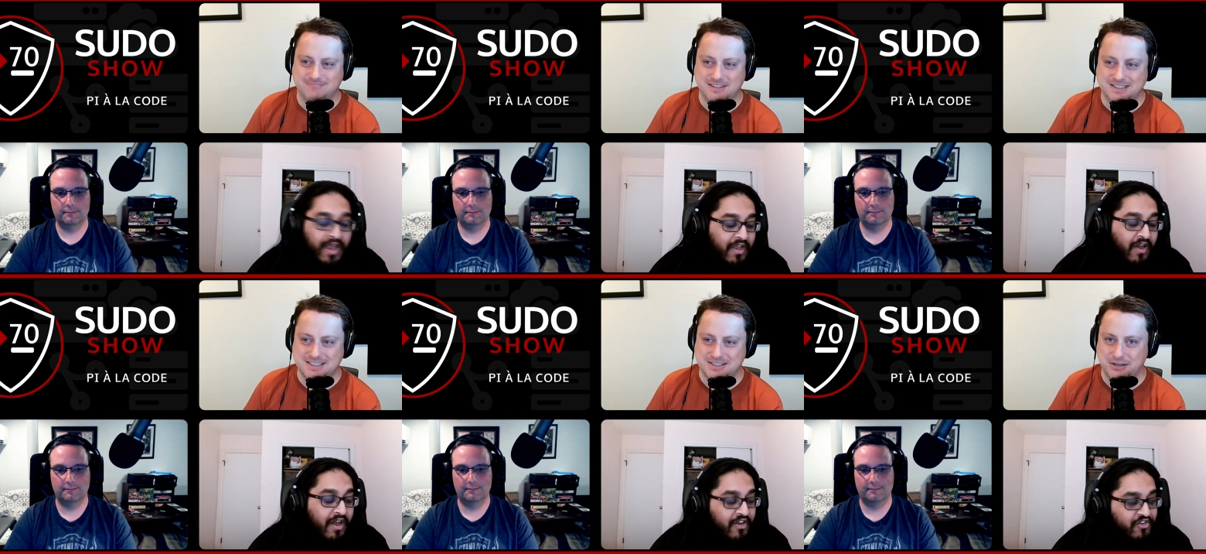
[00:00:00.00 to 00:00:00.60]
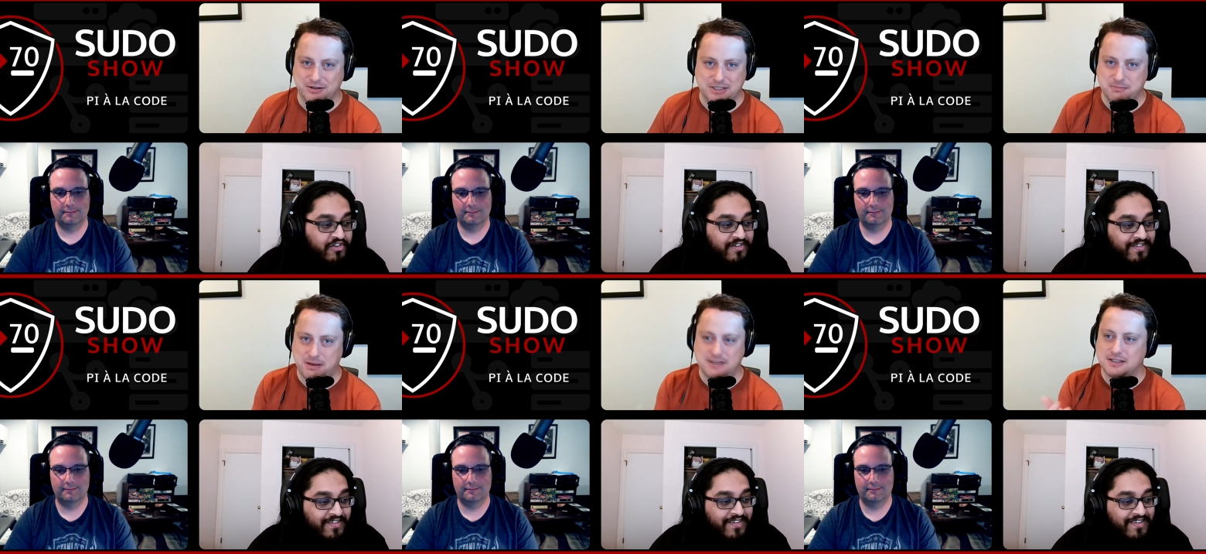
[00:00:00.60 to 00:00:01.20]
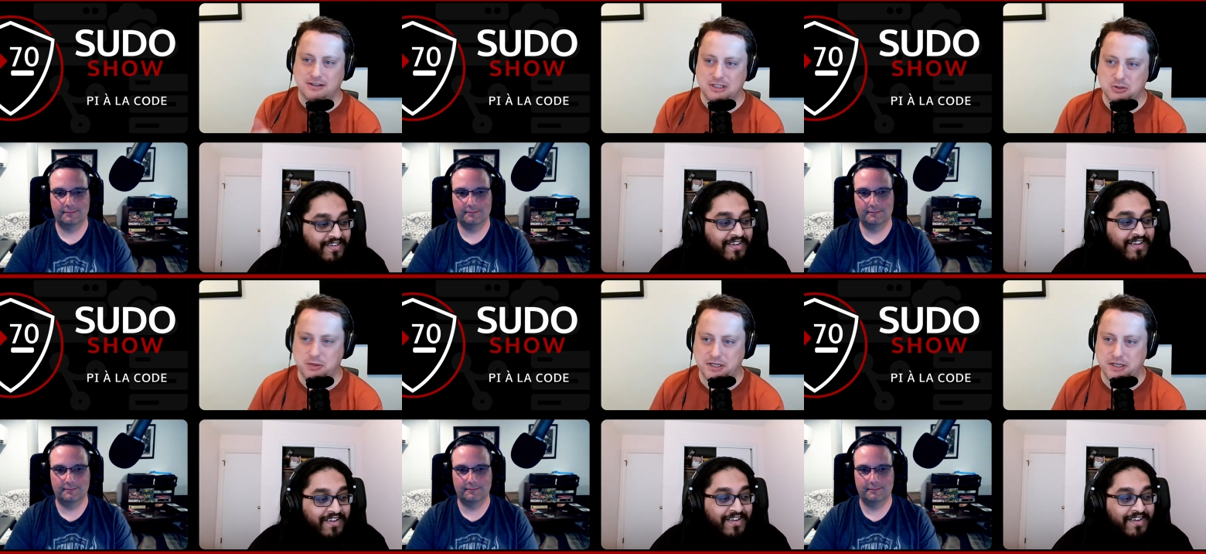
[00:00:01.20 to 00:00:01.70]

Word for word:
Speaker 1: god! So
Speaker 2: it's basically twenty